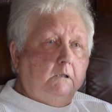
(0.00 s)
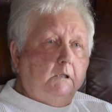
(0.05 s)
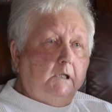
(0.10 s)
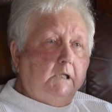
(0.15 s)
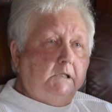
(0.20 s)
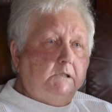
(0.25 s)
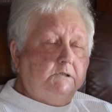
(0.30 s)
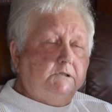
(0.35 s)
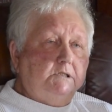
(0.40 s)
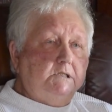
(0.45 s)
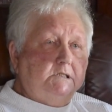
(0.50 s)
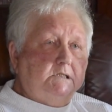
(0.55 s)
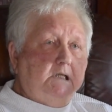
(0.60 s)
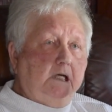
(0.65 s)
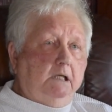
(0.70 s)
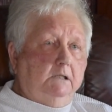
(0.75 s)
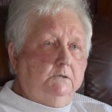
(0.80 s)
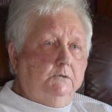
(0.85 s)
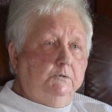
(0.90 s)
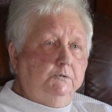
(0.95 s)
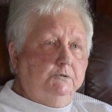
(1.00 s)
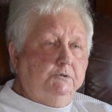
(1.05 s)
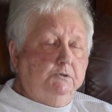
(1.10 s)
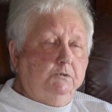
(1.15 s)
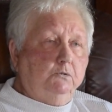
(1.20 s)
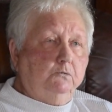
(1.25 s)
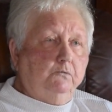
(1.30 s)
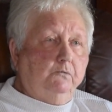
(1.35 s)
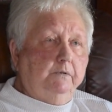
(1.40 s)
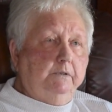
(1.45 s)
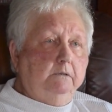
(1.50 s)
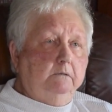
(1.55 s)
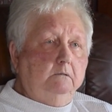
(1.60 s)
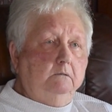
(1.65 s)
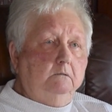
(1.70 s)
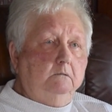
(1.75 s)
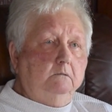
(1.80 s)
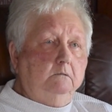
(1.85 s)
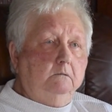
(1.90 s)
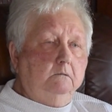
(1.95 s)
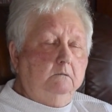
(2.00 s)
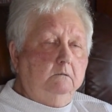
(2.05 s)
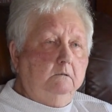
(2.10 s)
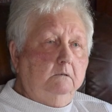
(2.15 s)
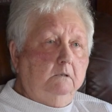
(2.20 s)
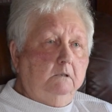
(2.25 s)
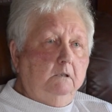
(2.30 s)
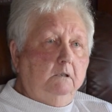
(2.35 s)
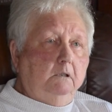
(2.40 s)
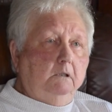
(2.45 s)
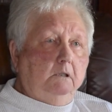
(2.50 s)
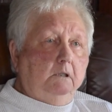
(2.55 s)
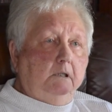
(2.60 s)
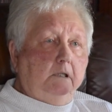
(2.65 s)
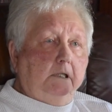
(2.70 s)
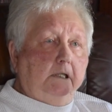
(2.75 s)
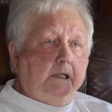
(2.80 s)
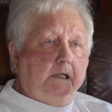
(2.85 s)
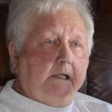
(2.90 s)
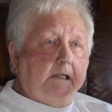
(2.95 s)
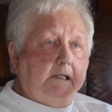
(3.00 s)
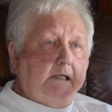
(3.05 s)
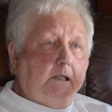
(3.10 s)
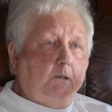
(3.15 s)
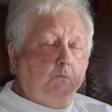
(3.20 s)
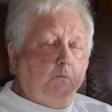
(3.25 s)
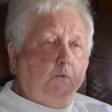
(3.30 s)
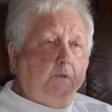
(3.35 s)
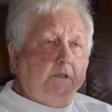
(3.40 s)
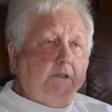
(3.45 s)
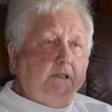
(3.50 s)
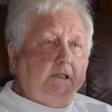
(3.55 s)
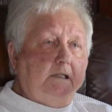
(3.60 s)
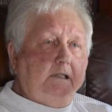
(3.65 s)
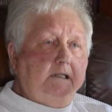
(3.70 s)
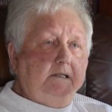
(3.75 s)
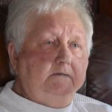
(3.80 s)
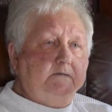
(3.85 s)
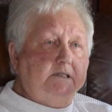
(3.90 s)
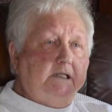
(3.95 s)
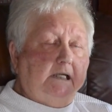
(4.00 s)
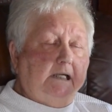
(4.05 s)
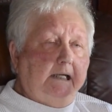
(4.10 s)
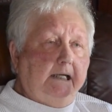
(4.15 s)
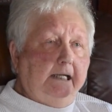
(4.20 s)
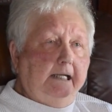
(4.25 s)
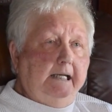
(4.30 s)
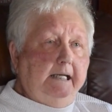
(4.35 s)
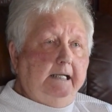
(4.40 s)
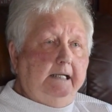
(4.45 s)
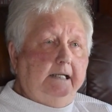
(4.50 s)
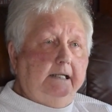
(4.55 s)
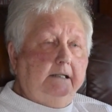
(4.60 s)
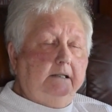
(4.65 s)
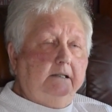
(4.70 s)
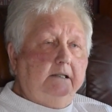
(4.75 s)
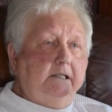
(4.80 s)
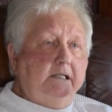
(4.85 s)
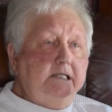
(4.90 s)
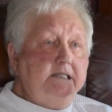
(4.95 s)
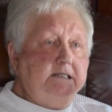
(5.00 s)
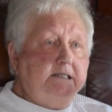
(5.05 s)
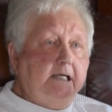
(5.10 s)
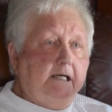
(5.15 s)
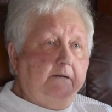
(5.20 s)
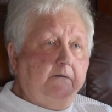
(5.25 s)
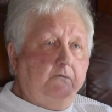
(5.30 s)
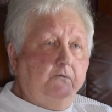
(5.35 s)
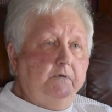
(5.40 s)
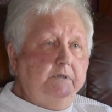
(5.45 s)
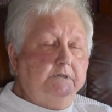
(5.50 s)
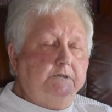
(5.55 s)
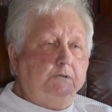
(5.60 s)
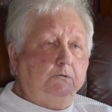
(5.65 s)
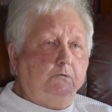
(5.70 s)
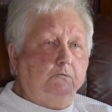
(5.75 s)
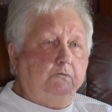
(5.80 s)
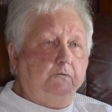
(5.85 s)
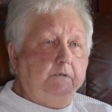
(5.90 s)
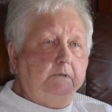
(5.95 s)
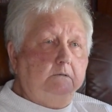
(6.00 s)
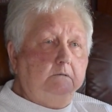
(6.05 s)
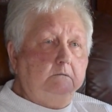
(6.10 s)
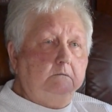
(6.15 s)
and she's got 2 children. And I got one that lives in Atlantic, and he's got 3 children.